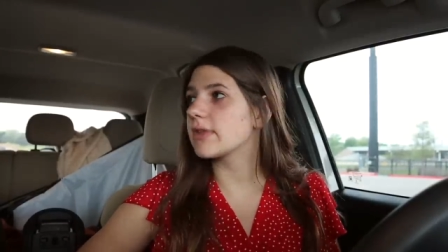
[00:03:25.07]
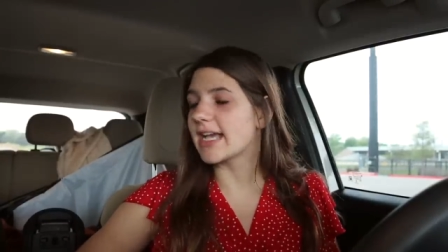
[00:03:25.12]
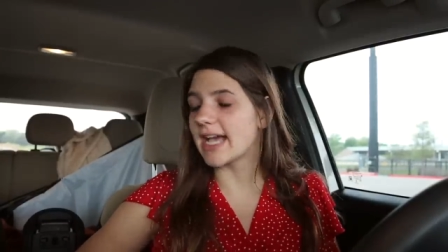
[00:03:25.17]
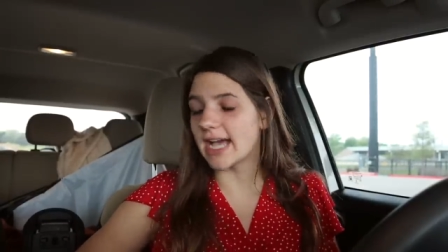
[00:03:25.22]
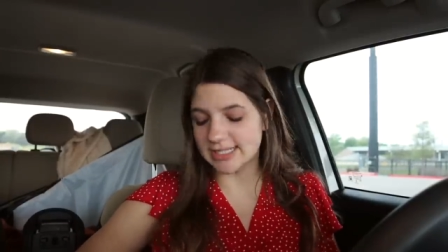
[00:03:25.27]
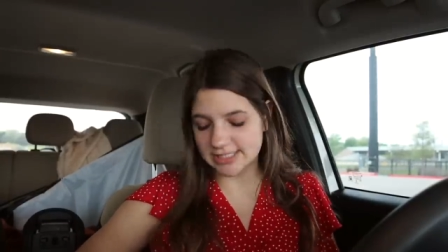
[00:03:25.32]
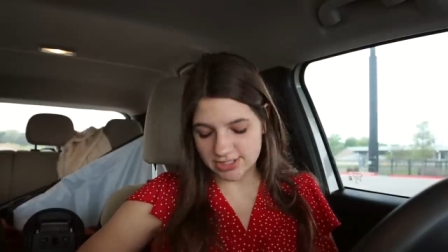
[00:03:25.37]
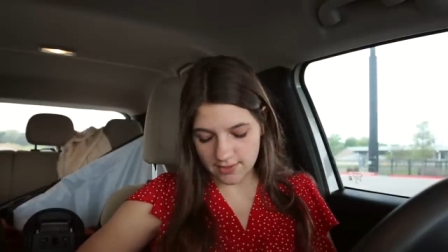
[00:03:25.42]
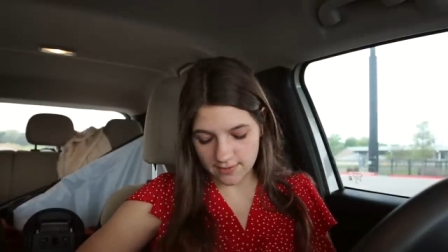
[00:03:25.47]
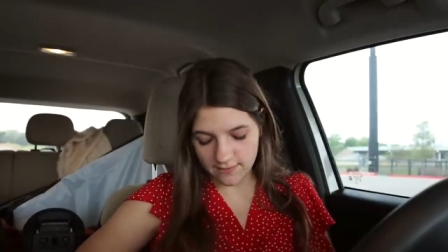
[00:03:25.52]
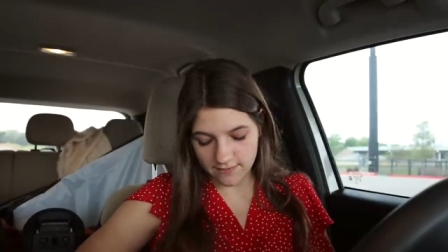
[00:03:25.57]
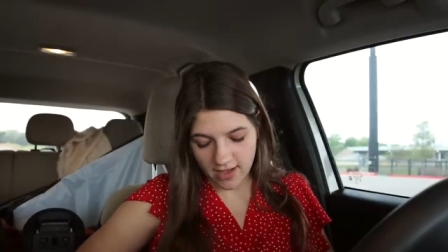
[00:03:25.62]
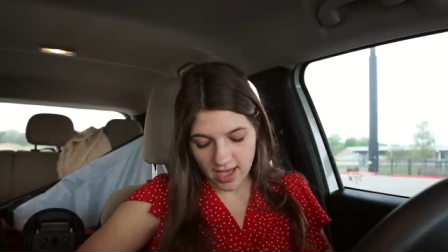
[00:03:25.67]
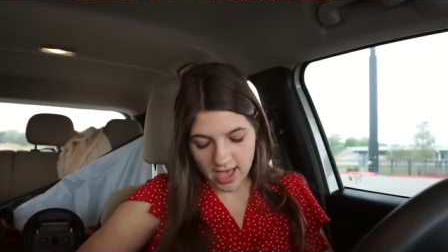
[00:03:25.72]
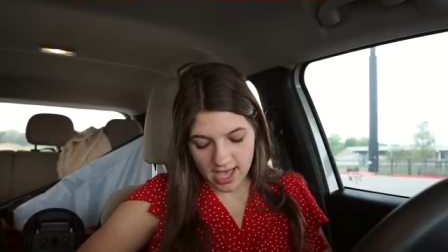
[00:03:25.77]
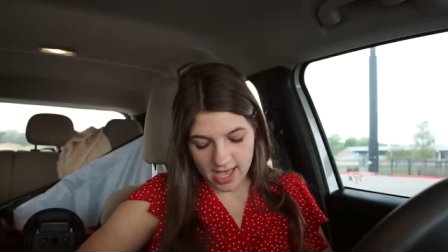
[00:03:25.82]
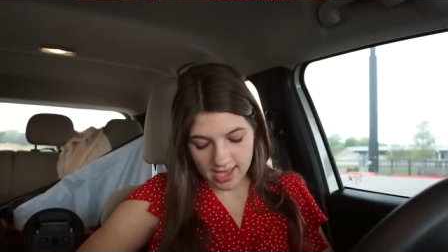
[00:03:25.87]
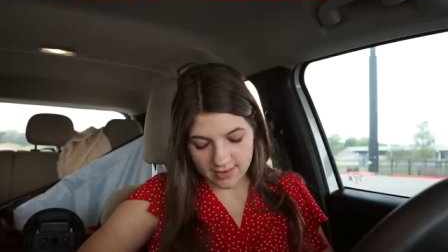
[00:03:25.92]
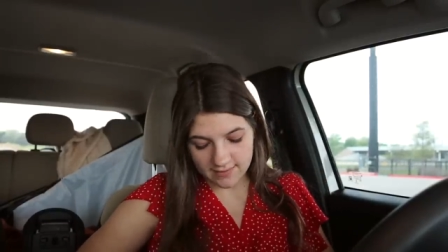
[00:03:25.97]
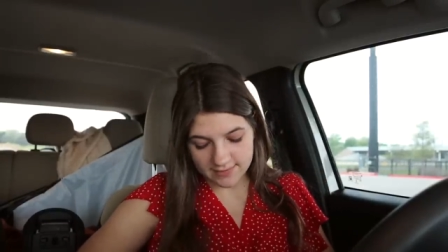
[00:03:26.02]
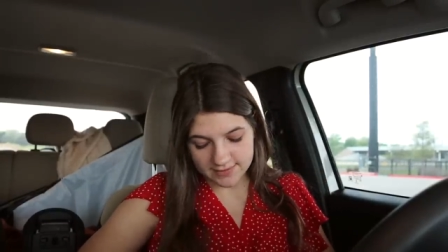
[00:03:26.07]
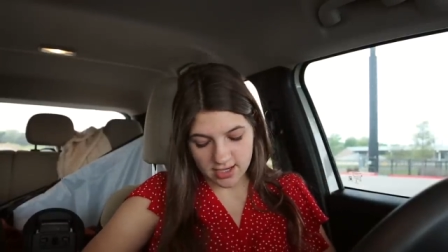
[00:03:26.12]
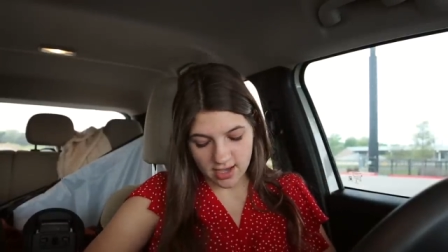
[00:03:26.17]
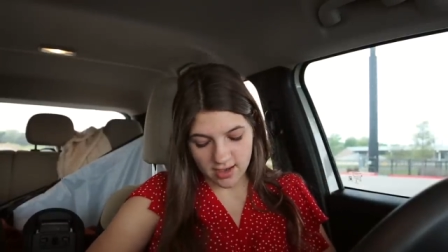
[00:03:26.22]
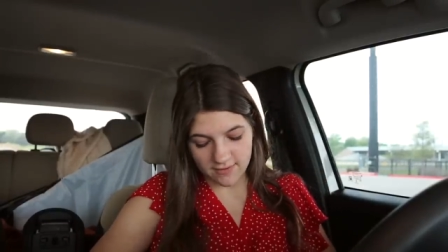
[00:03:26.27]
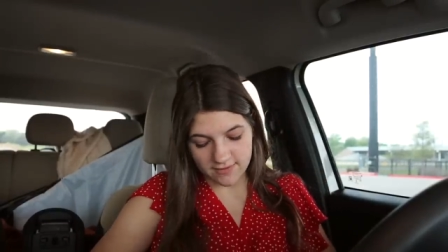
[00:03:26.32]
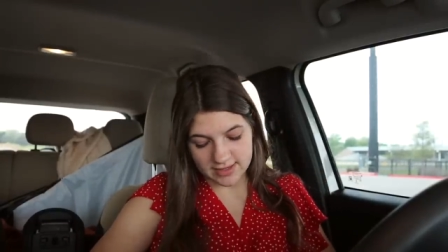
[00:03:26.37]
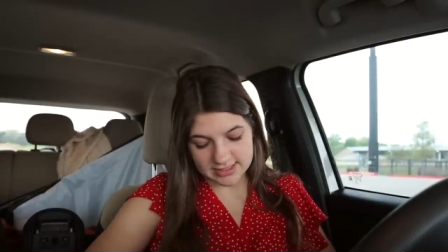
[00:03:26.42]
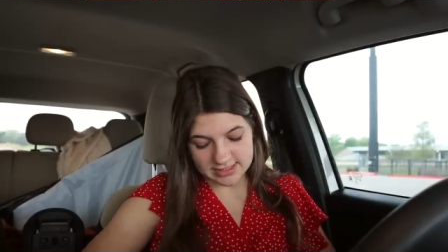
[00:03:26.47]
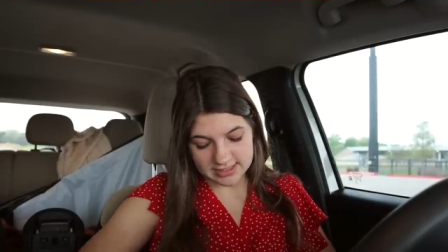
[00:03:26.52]
Like I survived,
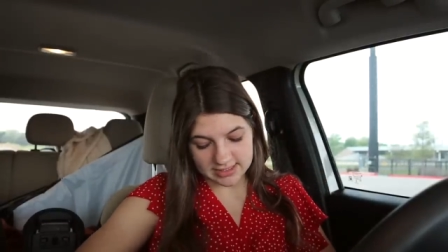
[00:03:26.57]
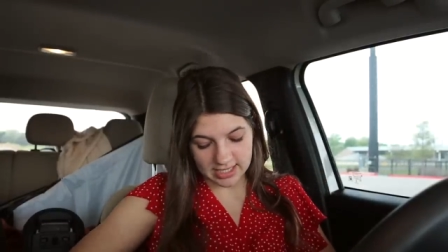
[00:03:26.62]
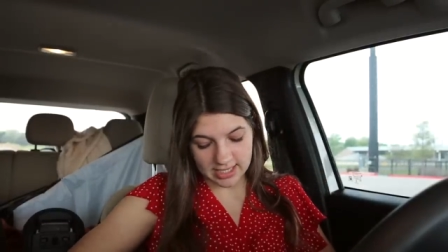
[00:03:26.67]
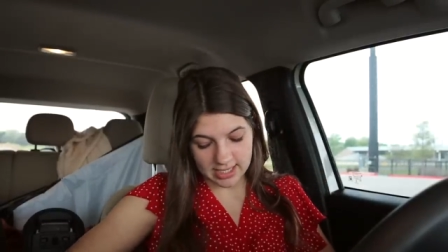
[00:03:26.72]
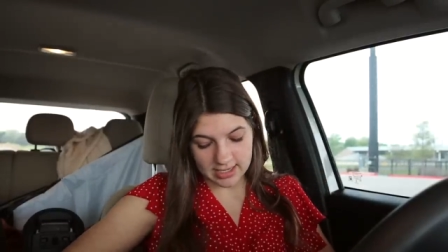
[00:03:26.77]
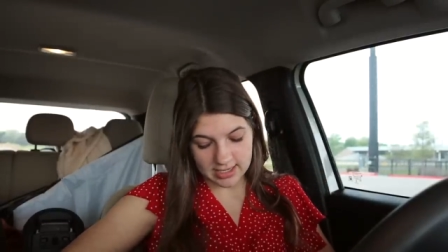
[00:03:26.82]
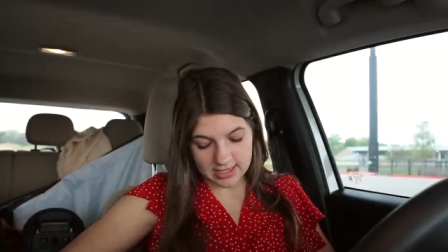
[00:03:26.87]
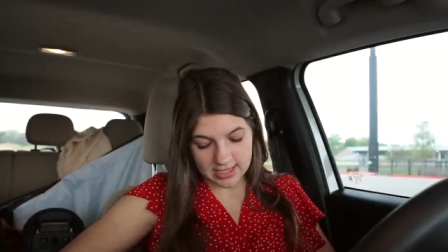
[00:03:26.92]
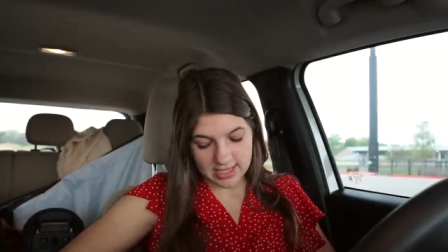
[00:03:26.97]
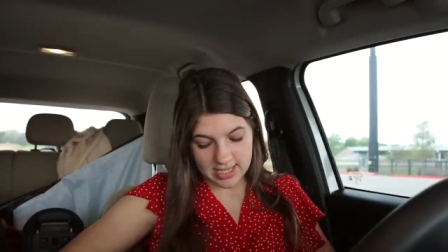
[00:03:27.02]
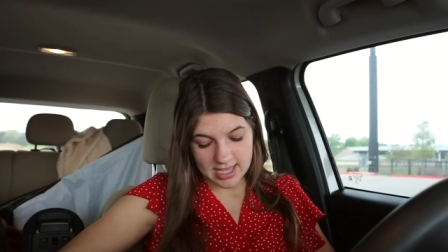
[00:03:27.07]
obviously